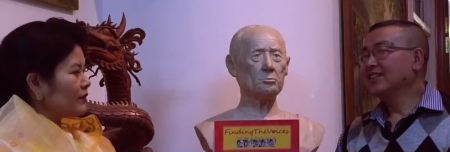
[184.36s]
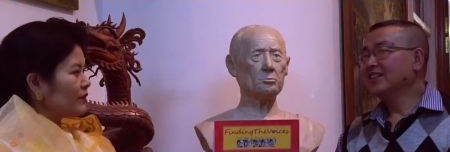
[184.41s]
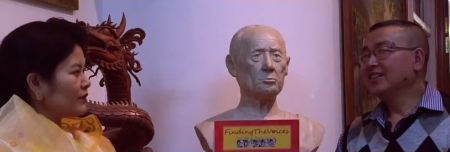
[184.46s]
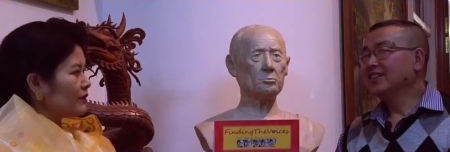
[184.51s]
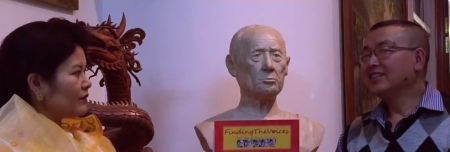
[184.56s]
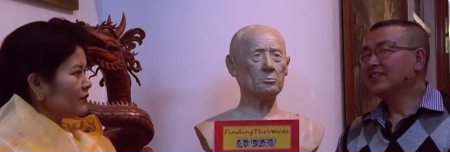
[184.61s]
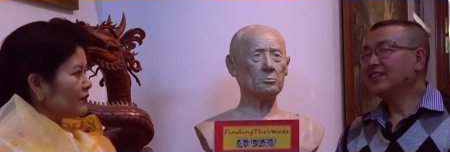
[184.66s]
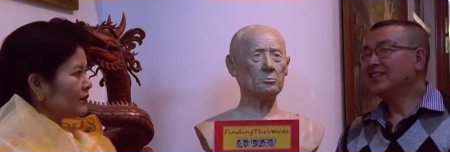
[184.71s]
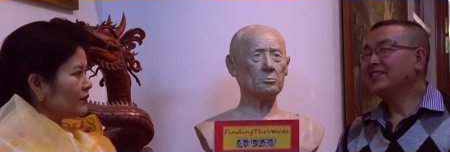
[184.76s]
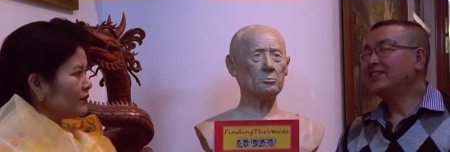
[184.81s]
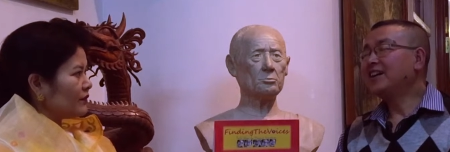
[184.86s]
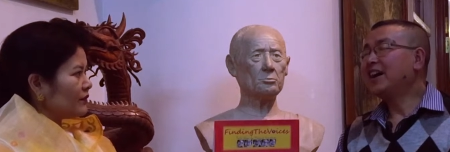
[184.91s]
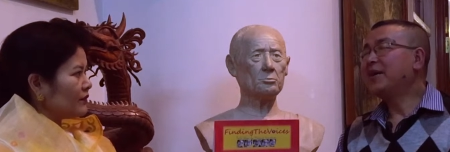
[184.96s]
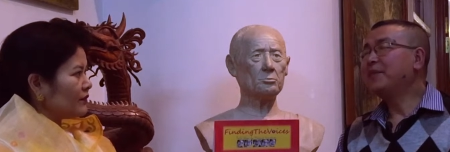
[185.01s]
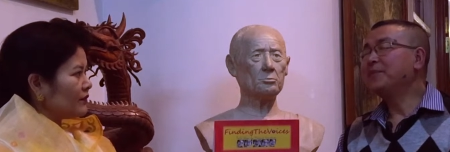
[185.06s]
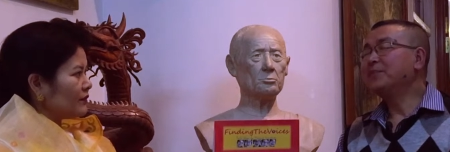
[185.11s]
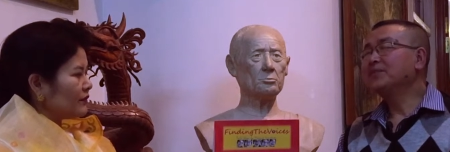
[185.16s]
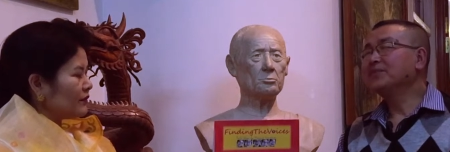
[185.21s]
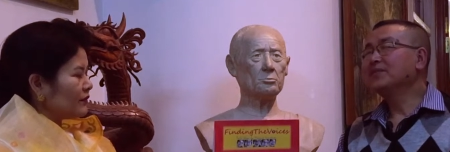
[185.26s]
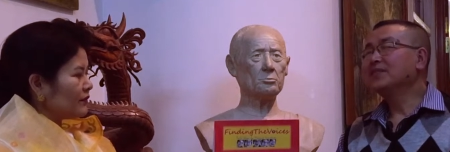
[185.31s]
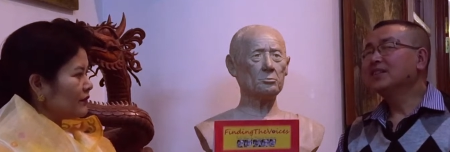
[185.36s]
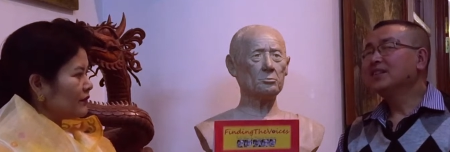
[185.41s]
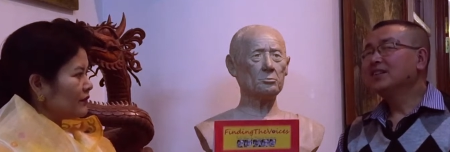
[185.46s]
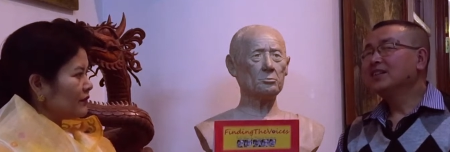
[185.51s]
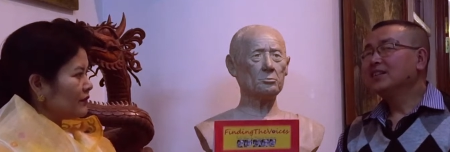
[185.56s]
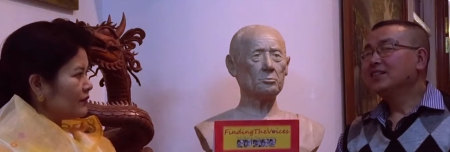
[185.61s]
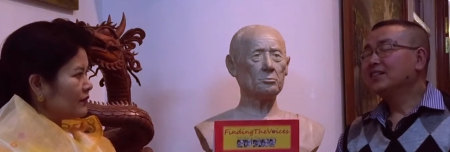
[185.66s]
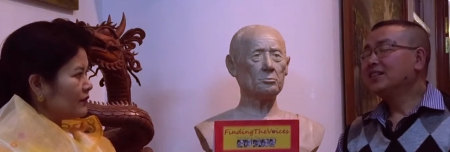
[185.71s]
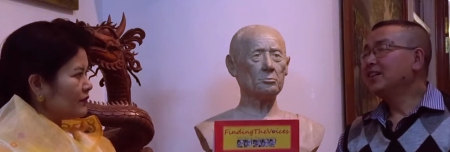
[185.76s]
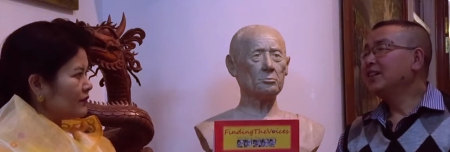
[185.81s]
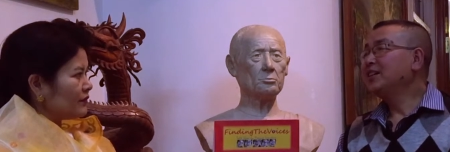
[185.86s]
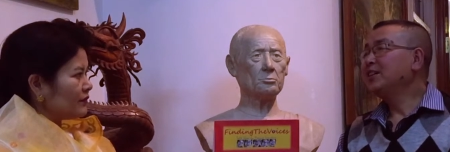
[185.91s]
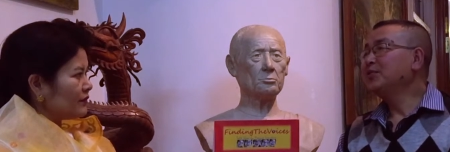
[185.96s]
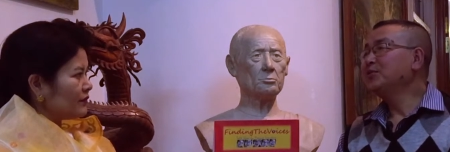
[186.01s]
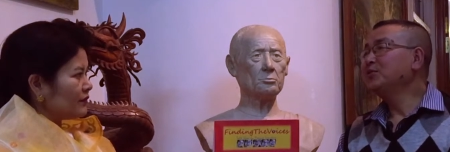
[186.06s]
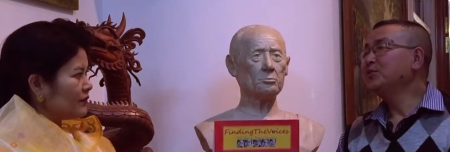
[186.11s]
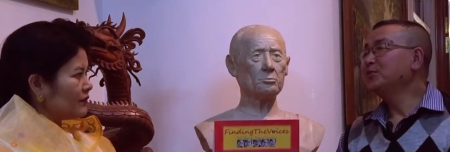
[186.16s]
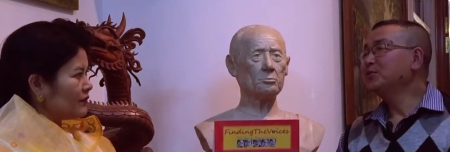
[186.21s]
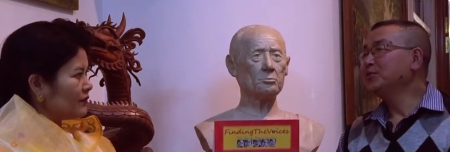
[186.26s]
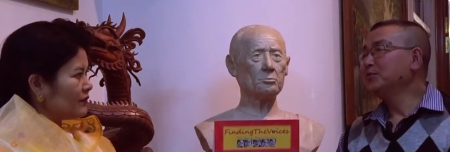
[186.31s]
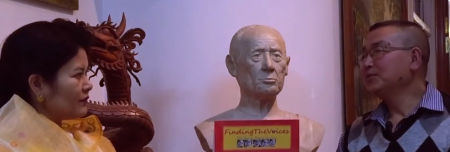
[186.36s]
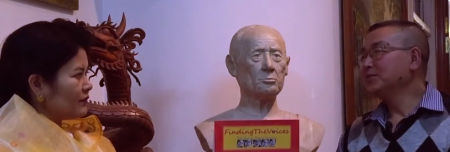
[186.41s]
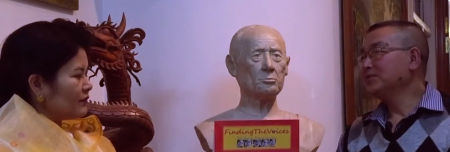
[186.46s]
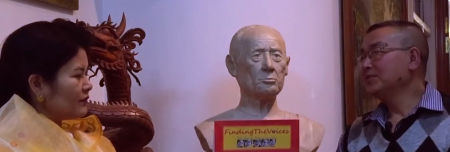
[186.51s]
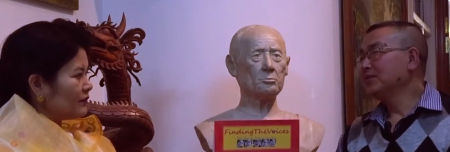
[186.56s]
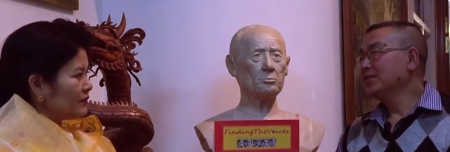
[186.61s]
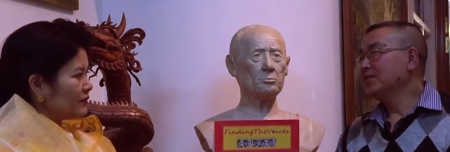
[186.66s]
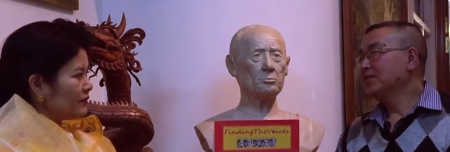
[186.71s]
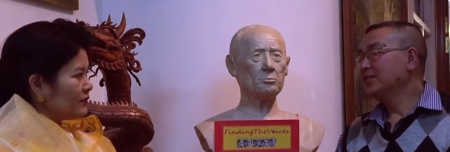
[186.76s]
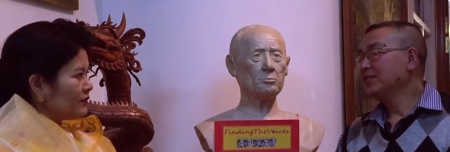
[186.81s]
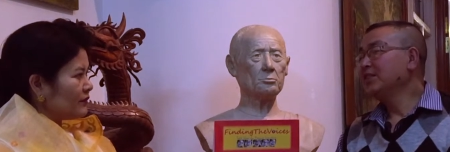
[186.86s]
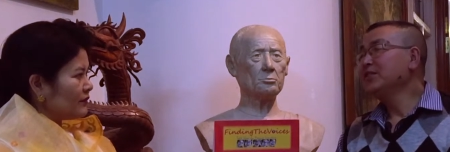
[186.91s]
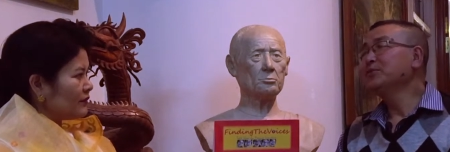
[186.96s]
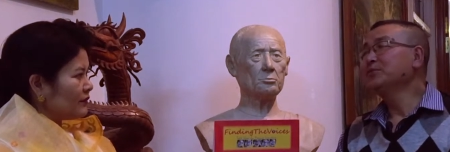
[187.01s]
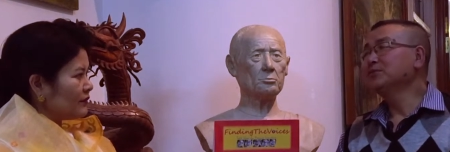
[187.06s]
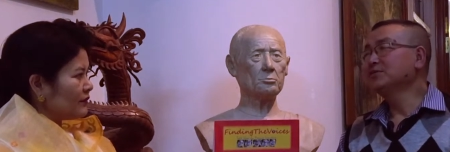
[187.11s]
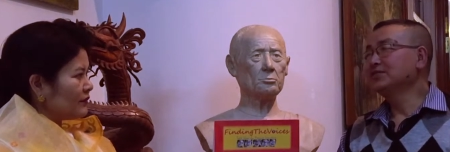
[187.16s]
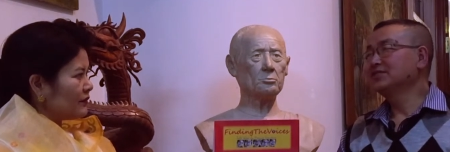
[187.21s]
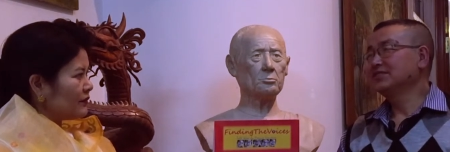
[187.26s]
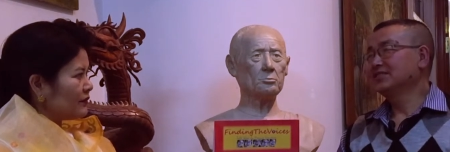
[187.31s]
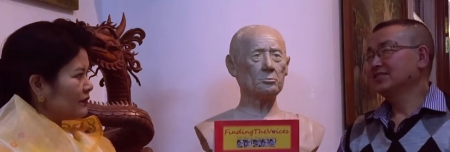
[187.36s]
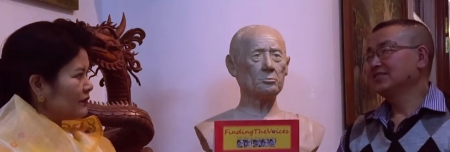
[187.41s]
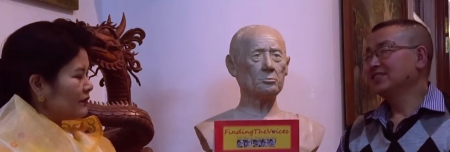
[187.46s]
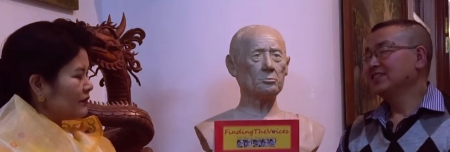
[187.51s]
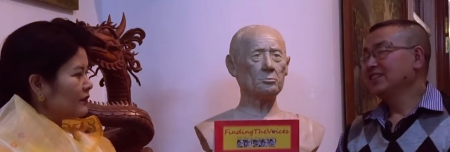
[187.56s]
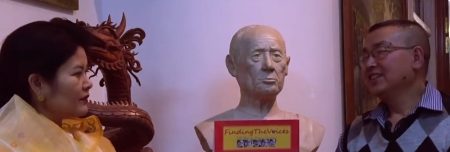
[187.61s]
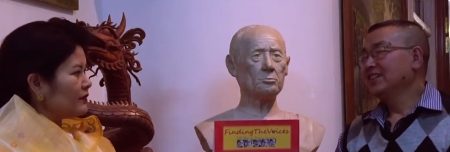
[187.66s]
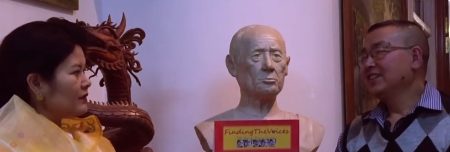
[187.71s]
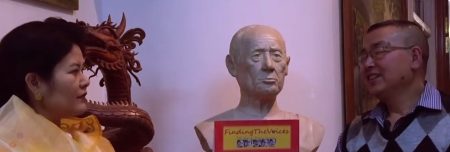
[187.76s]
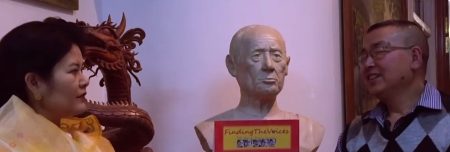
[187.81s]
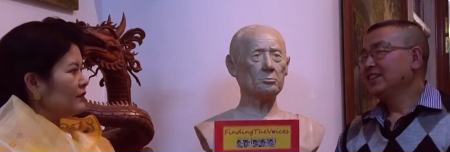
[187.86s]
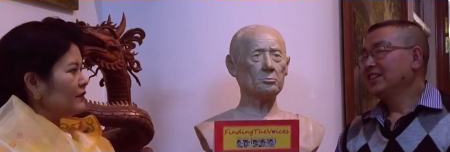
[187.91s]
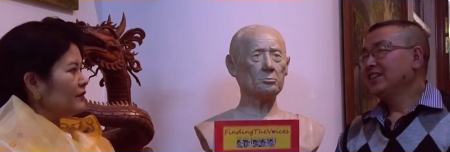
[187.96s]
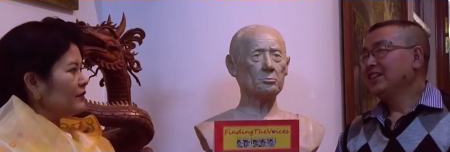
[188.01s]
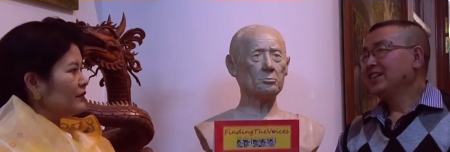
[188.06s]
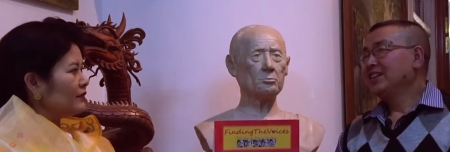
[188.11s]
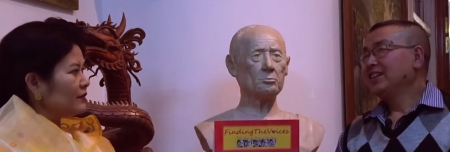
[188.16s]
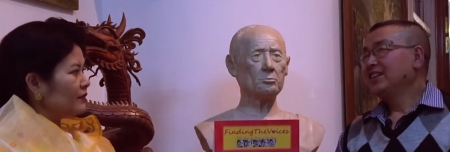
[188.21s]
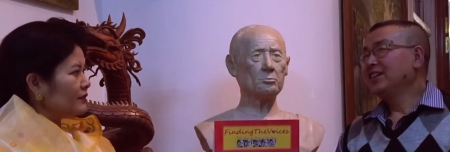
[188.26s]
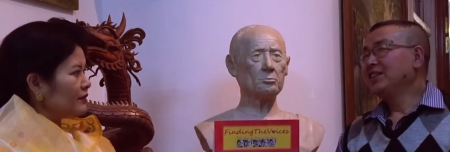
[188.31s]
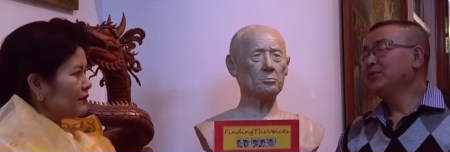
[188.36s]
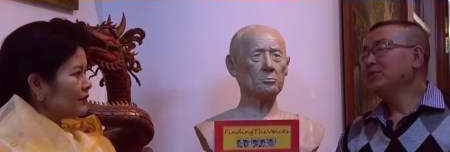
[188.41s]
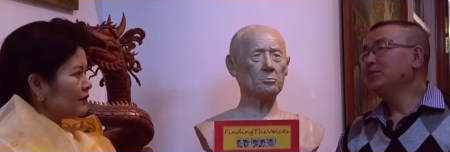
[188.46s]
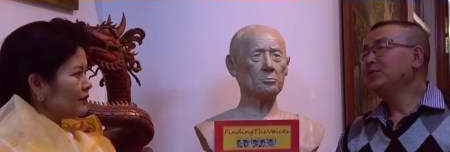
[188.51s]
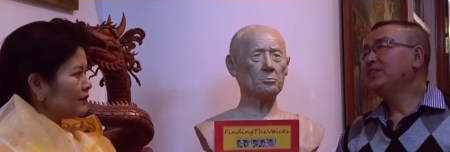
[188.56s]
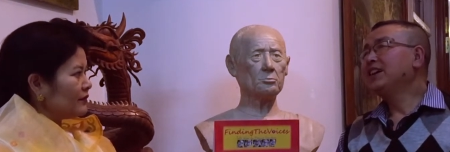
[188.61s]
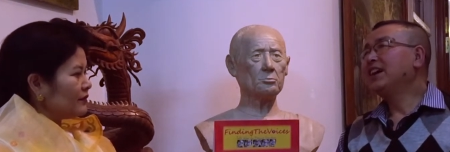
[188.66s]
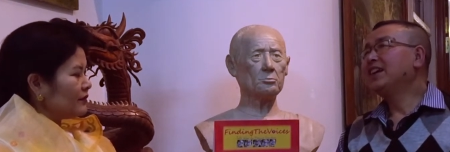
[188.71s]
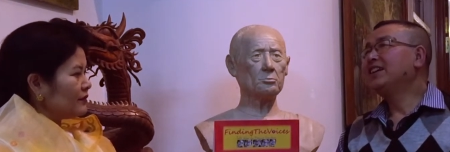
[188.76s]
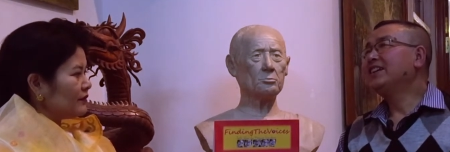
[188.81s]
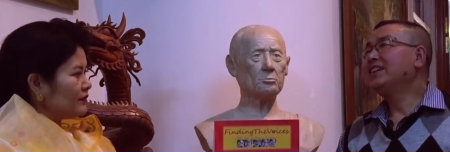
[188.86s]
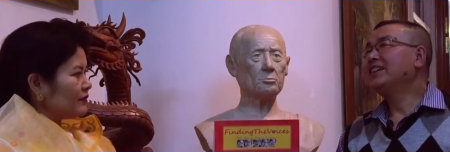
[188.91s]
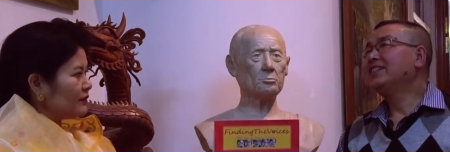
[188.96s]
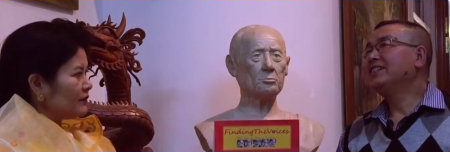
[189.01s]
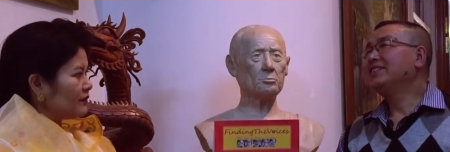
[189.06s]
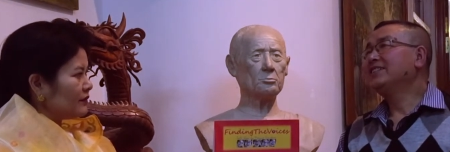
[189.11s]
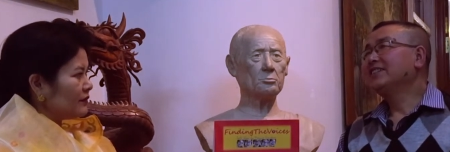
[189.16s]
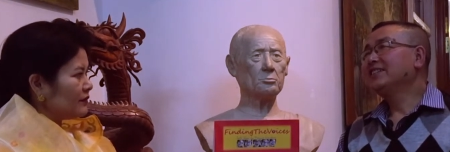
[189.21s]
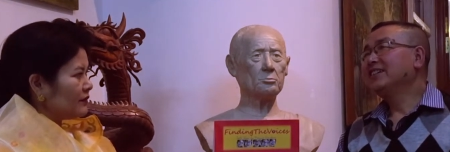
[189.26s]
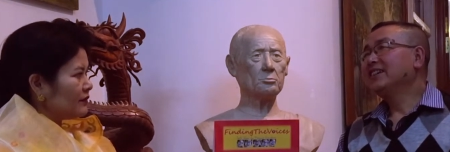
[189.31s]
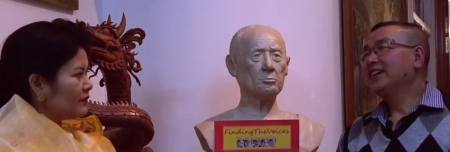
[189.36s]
Speaker 1: uh, that time the Hindu news, mm-hmm. Hindu Delhi